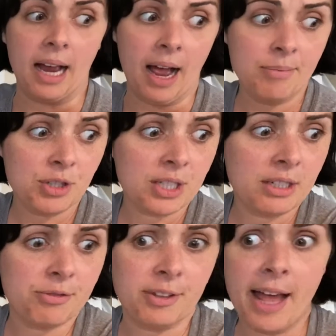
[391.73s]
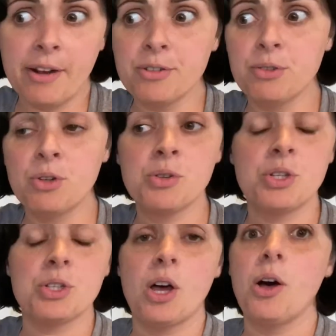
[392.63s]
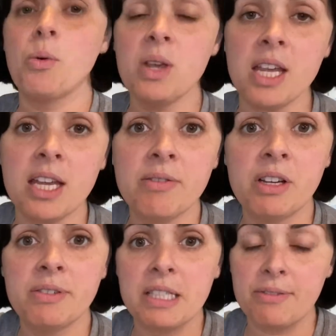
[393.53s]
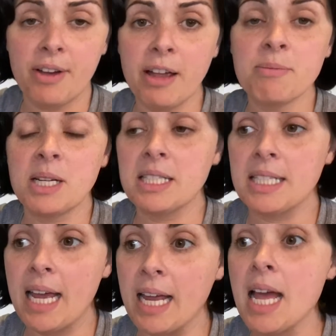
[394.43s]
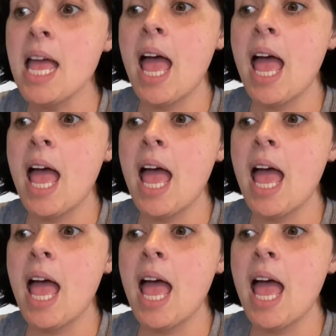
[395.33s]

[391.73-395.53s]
I'm just going to flat out do noses all week, even if it's 5 minutes a day.